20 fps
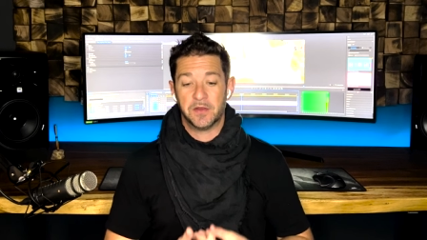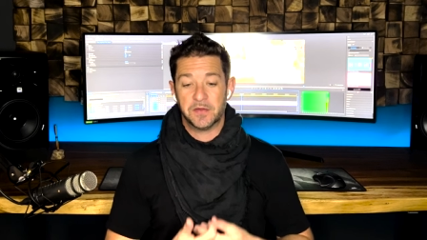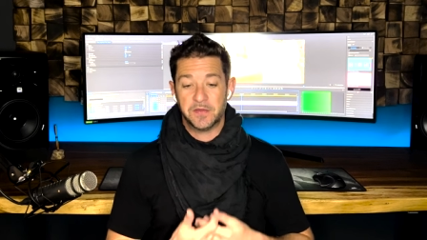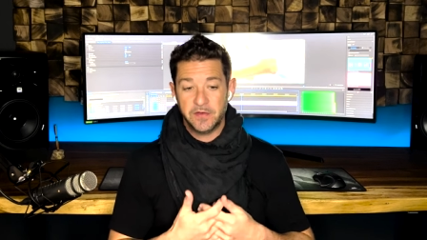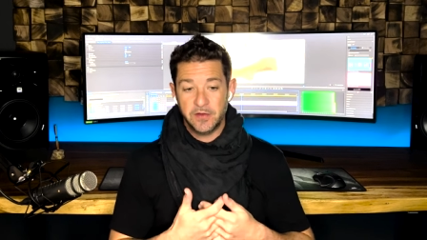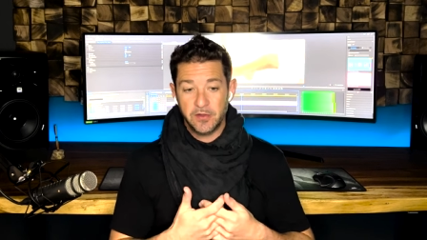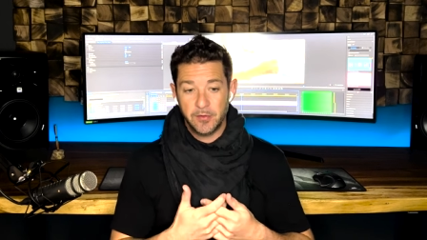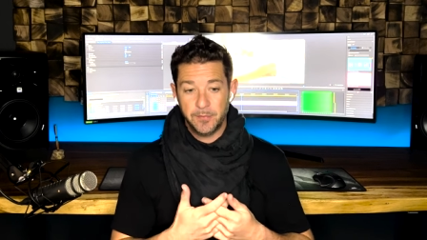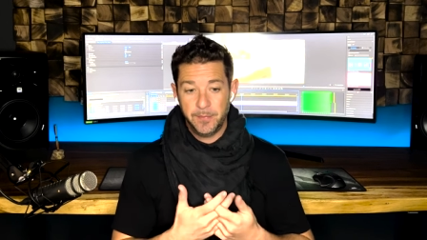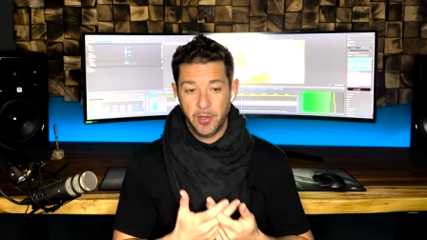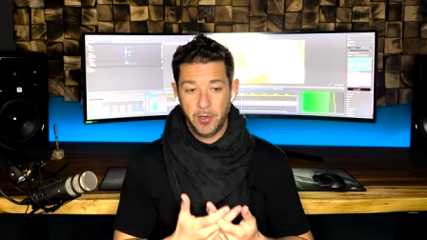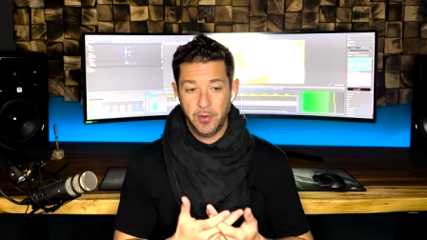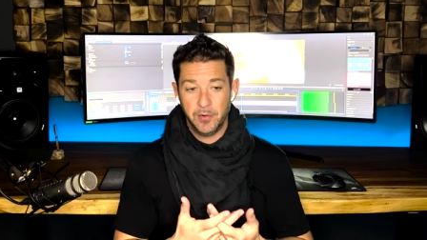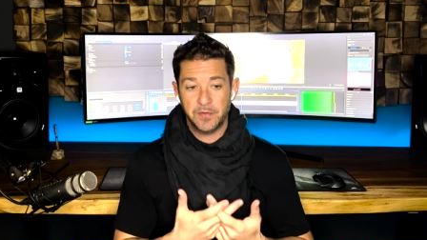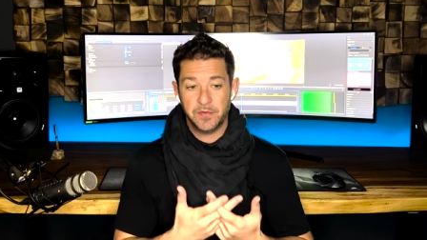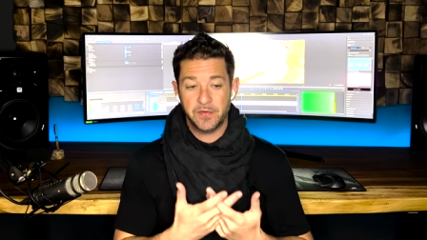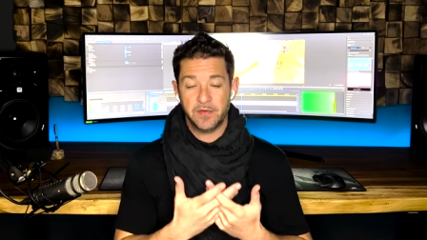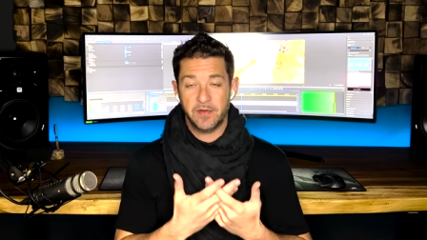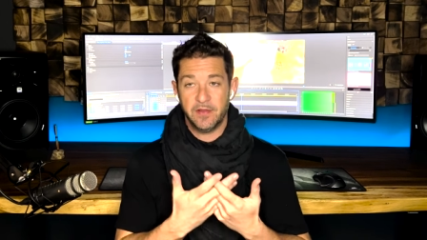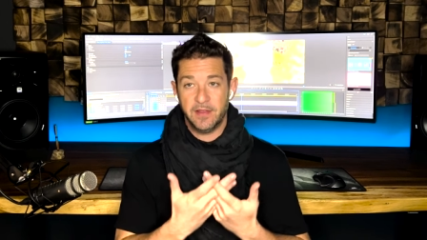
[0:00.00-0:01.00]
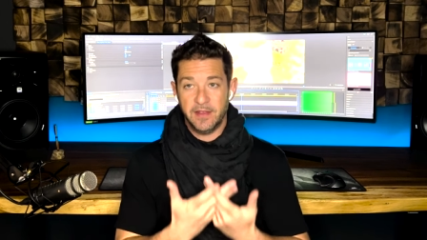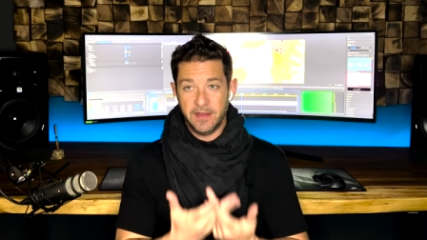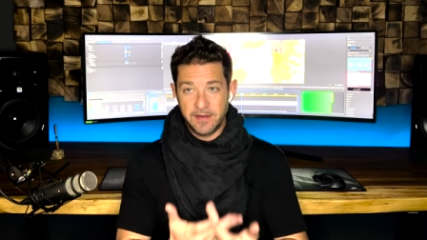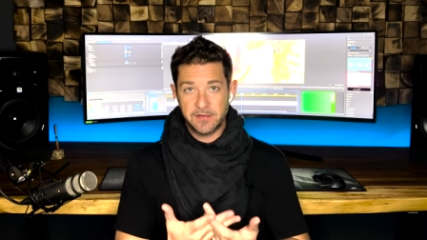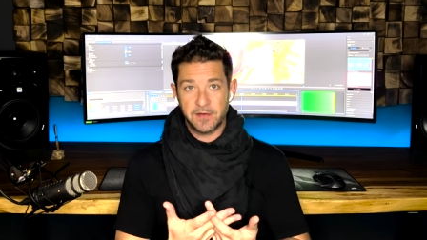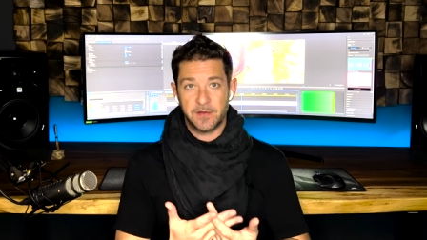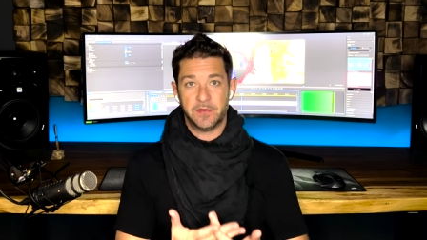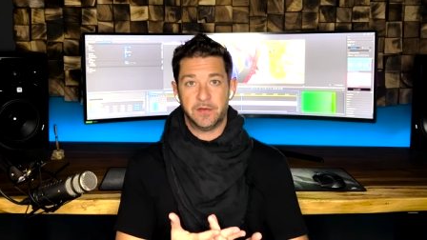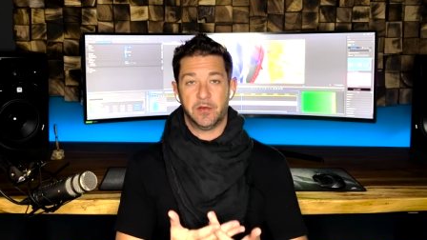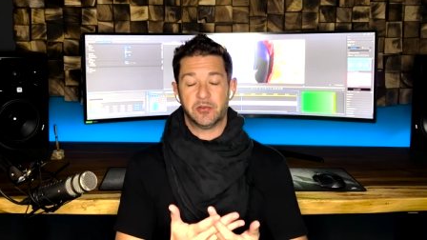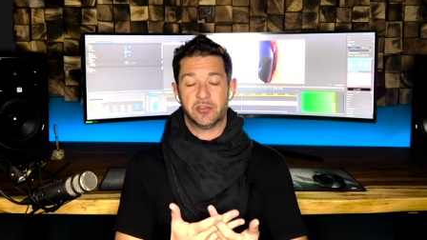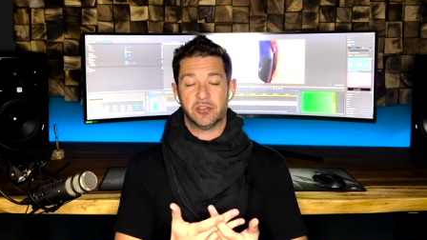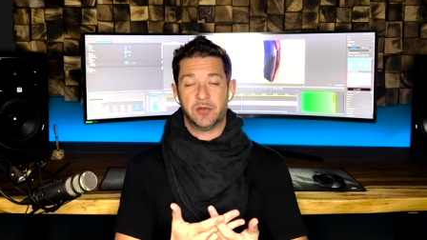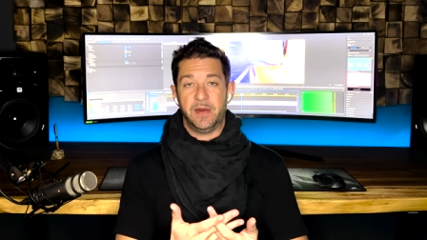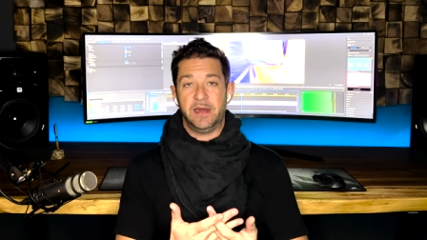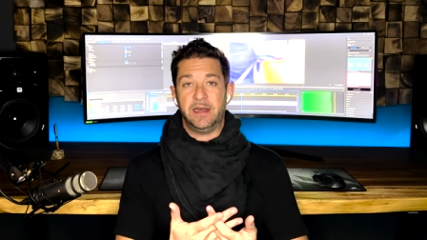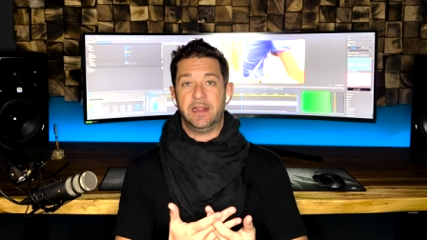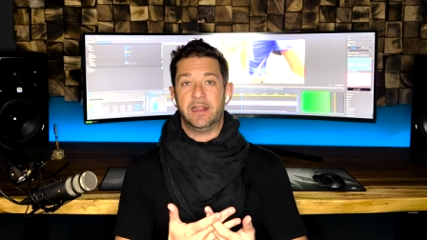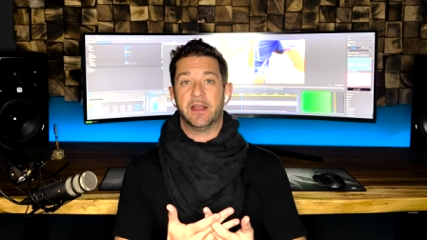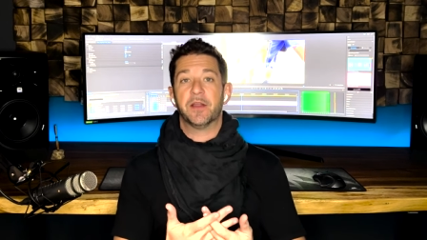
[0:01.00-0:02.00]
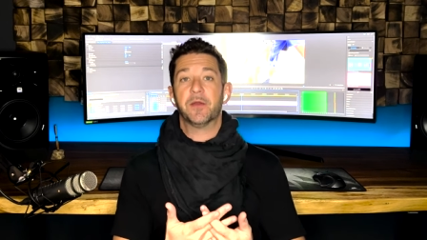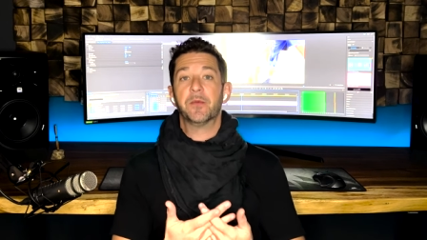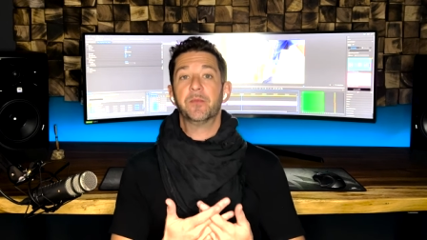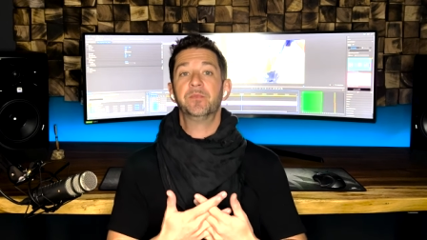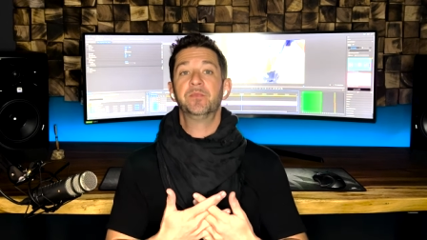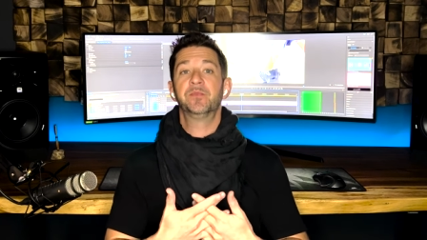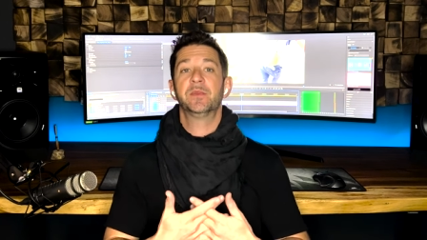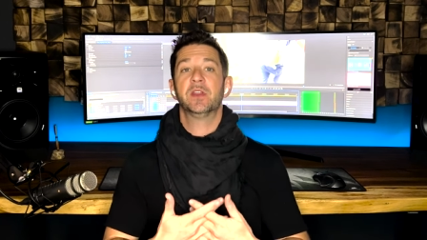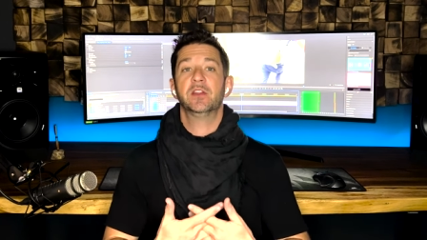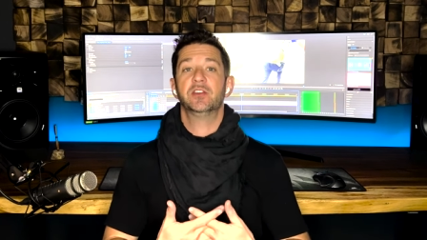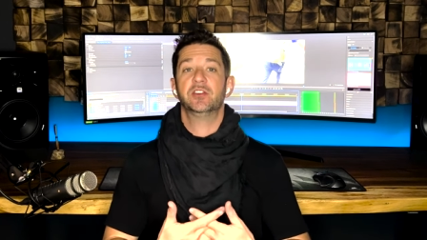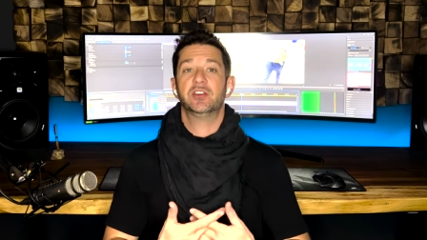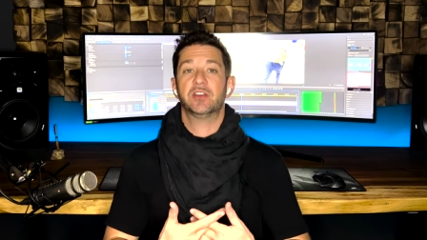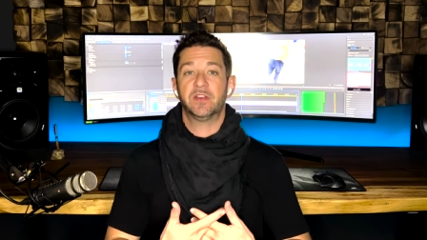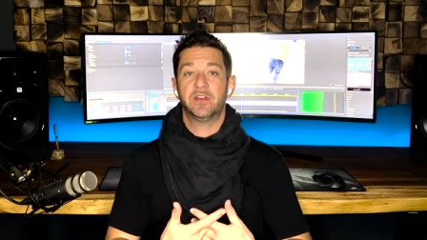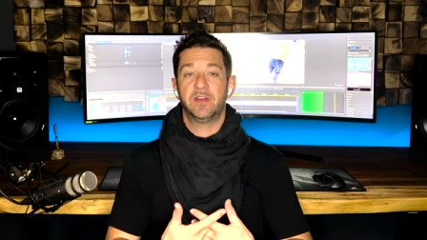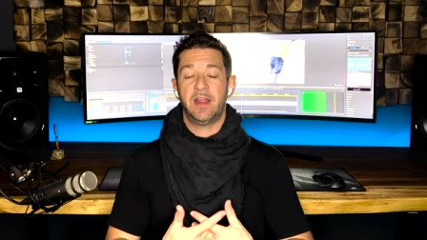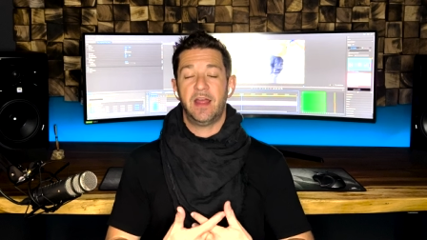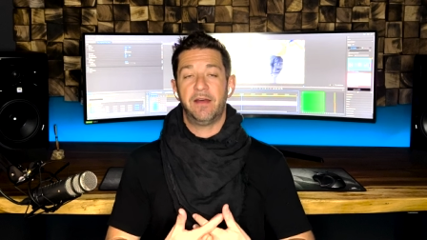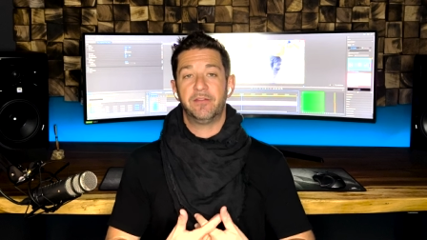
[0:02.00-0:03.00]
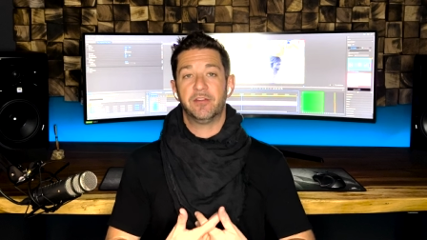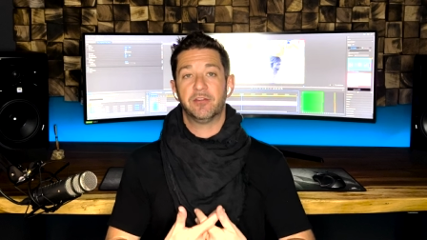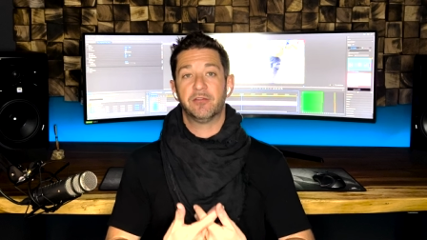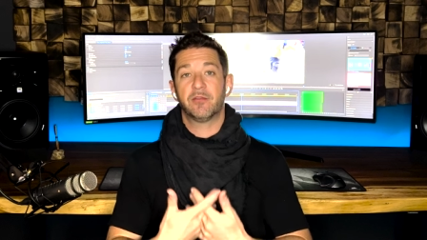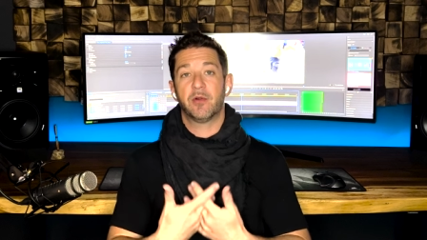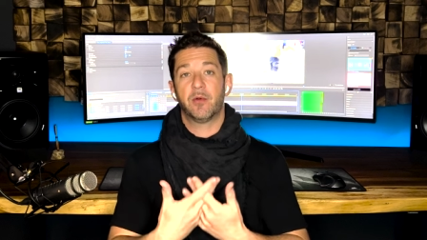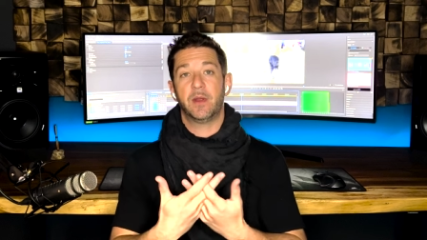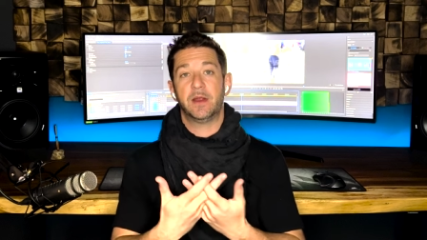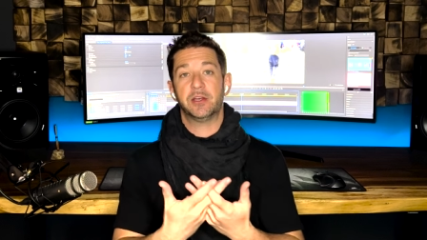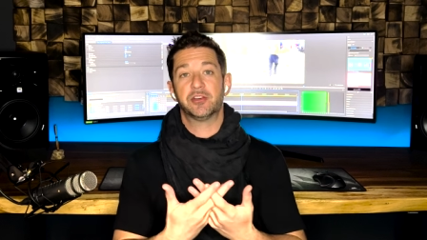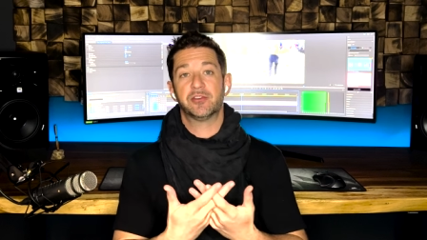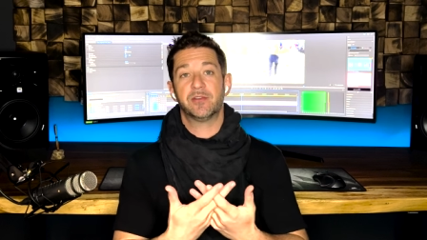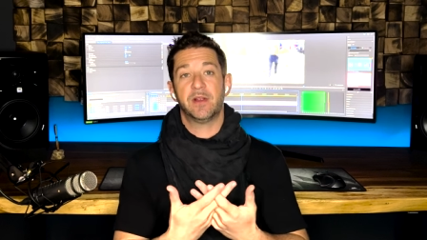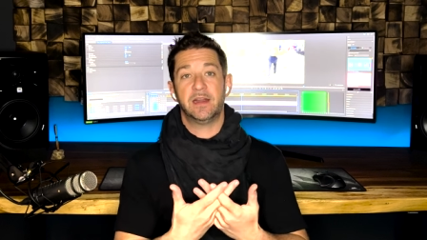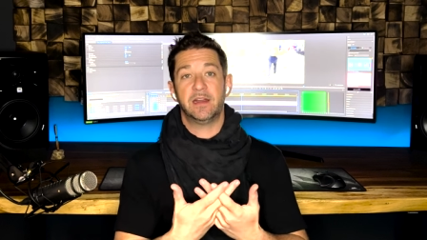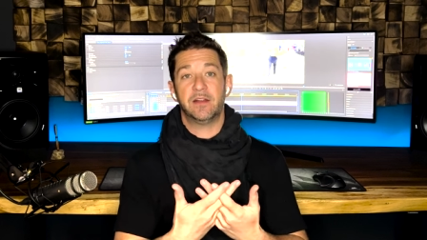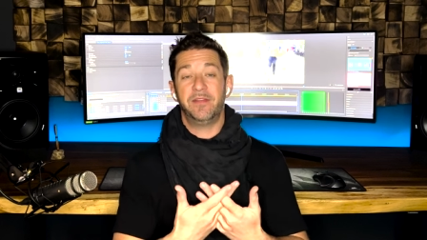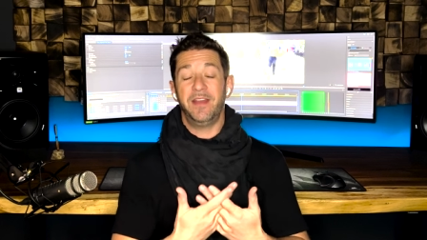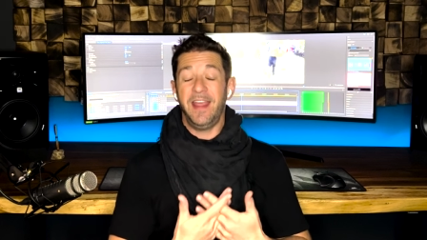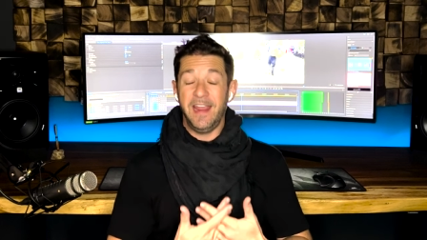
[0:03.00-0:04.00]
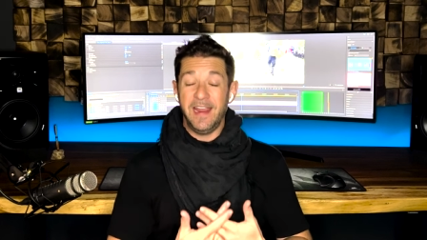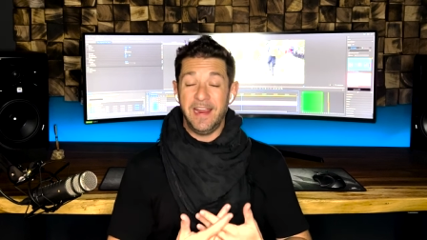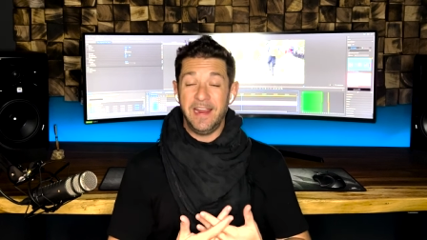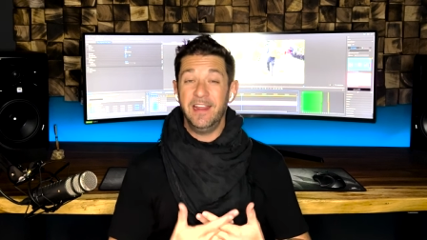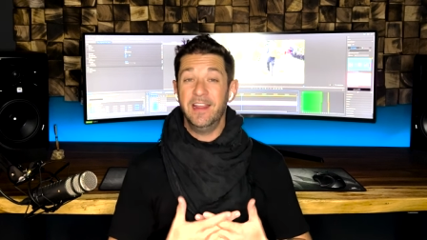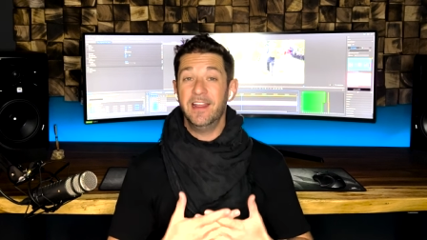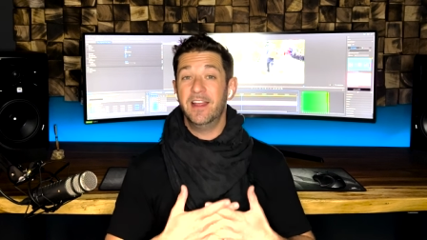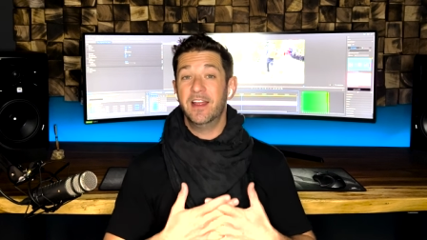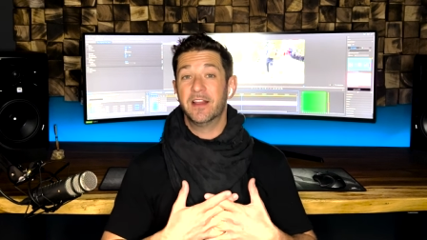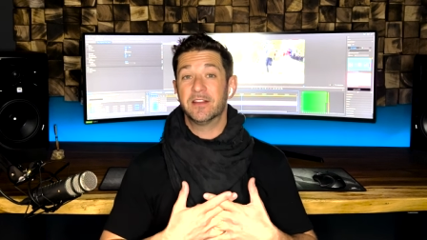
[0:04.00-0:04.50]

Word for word: still post this on social media just to have the growing trend of, hey,